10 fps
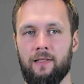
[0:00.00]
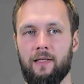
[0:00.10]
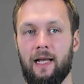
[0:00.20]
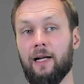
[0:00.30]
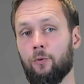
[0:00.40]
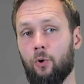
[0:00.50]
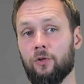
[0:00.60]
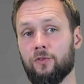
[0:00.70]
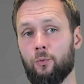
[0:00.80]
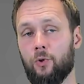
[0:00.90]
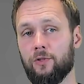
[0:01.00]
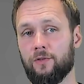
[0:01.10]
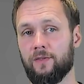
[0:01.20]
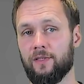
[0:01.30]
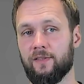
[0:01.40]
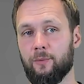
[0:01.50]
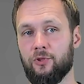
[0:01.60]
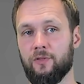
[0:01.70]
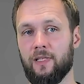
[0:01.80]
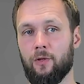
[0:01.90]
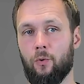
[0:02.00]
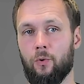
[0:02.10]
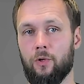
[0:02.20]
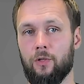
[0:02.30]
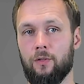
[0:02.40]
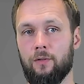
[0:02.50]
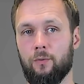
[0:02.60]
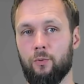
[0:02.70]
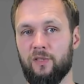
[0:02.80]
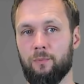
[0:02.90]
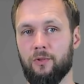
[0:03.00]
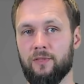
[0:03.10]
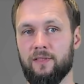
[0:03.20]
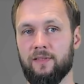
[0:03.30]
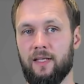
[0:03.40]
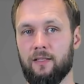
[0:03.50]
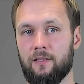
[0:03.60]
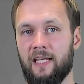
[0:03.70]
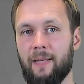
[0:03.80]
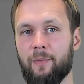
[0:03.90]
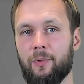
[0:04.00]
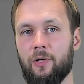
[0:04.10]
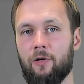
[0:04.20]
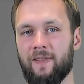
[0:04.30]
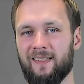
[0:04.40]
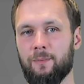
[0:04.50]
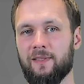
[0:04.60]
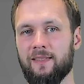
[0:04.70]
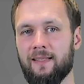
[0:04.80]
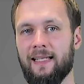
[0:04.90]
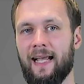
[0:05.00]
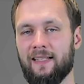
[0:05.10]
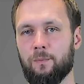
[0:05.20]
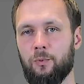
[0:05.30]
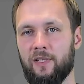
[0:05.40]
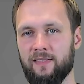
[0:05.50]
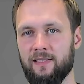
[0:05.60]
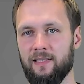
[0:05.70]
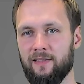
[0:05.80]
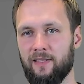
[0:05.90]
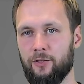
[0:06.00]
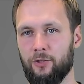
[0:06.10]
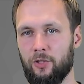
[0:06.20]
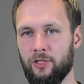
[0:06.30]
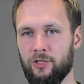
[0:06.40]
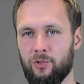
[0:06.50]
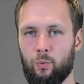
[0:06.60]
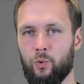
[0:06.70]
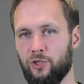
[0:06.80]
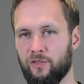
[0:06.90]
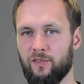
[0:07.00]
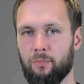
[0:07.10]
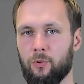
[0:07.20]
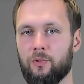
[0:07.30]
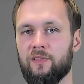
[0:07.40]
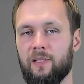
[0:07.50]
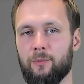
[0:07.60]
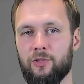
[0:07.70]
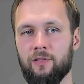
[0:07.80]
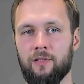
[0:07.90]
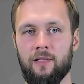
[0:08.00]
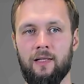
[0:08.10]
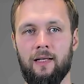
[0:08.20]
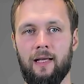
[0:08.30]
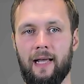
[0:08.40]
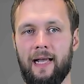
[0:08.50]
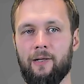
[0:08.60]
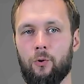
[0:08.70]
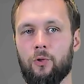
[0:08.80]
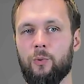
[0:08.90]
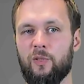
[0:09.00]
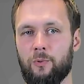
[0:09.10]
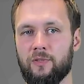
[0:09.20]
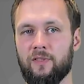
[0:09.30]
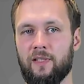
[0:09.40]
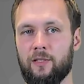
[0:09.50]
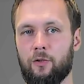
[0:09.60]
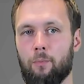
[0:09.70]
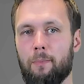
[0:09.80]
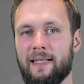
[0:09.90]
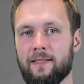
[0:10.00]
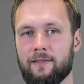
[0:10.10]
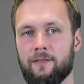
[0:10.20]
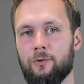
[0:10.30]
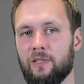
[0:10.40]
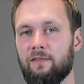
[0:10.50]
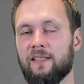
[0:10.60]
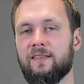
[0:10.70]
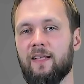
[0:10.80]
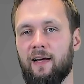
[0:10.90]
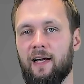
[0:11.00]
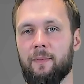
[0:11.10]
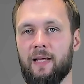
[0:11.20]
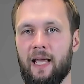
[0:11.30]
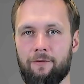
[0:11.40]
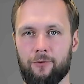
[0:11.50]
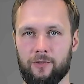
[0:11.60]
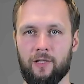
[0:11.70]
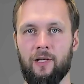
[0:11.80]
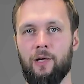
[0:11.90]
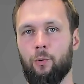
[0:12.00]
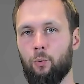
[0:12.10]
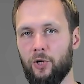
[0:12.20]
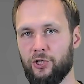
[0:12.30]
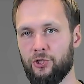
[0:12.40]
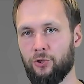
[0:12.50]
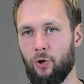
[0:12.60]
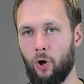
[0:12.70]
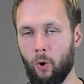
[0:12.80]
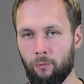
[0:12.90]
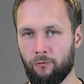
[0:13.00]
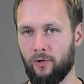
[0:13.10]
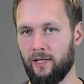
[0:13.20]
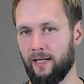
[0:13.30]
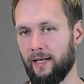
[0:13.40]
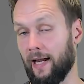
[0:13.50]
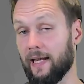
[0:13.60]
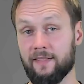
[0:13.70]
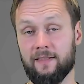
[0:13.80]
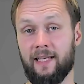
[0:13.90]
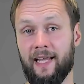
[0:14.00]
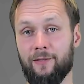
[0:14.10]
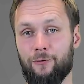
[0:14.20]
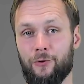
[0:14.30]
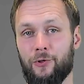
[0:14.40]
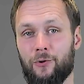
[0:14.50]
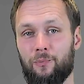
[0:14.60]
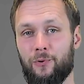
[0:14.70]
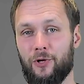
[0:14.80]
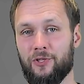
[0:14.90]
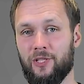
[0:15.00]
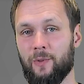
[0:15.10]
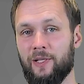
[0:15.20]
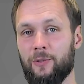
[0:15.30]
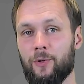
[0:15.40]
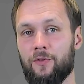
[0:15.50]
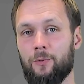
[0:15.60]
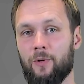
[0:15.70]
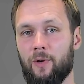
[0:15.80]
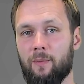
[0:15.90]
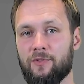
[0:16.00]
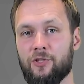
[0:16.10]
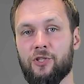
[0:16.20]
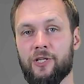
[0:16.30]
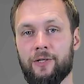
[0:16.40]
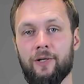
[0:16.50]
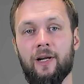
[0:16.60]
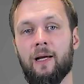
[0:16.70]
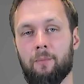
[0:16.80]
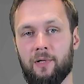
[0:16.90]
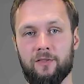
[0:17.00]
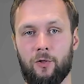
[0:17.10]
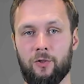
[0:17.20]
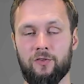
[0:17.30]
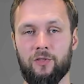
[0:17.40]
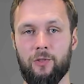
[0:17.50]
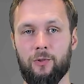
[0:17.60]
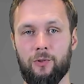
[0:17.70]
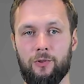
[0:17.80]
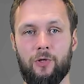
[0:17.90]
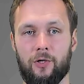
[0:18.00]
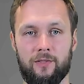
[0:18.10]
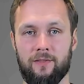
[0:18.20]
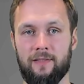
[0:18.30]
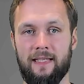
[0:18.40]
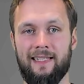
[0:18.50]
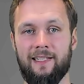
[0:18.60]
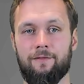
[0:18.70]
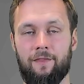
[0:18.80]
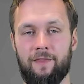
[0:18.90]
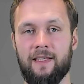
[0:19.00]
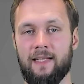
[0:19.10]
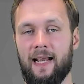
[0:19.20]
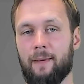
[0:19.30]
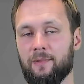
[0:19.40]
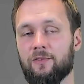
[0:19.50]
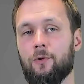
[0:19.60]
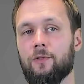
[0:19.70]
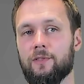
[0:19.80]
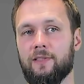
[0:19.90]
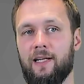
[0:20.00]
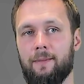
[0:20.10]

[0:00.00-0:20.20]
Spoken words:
And it also works on the assumption that all respondents are capable of explicitly expressing their knowledge, which is a bold assumption. And all respondents are committed to invest time and effort, which hopefully is the case for your project when you are the requirement engineer, but it's also not a given thing that happens all the time.